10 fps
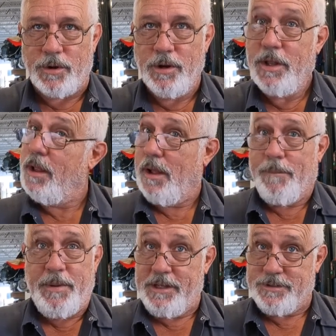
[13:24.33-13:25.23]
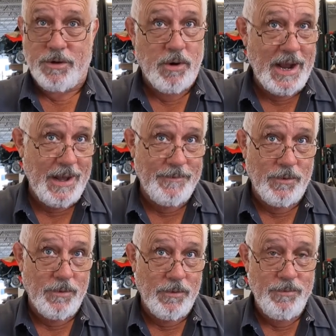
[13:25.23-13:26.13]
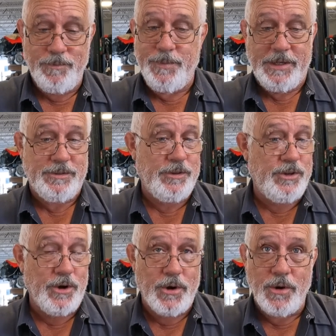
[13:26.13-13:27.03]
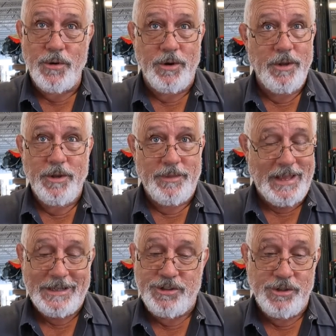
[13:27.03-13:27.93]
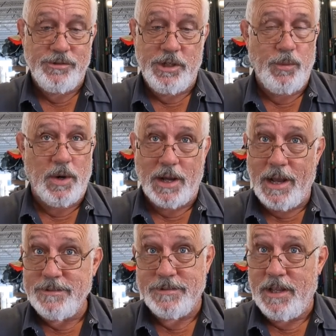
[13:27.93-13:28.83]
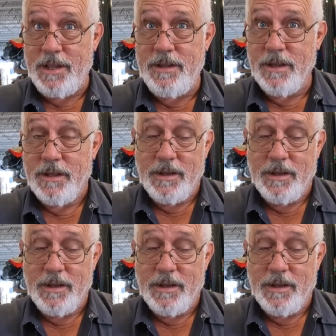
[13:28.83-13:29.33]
A piece of gravel, piece of dirt. That's usually what I see.